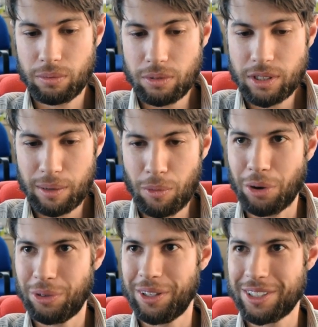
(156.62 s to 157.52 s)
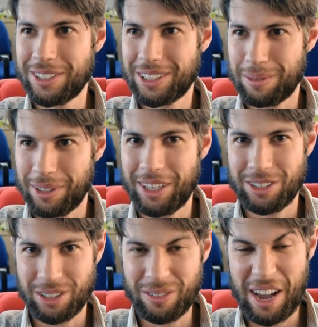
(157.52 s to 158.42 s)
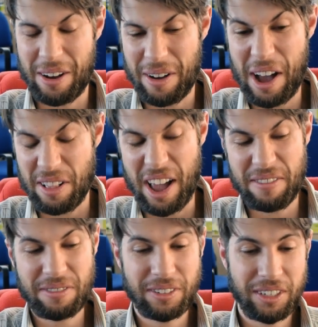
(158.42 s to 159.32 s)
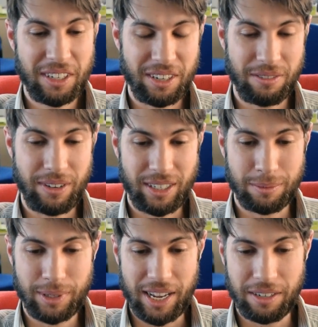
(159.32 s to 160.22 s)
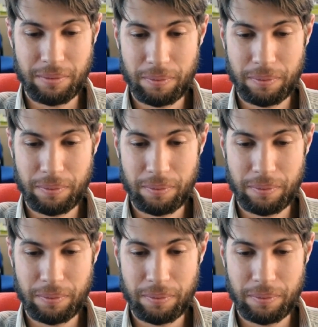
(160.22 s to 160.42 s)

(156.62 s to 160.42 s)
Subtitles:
somewhat realistic simulations of how life could affect a planet.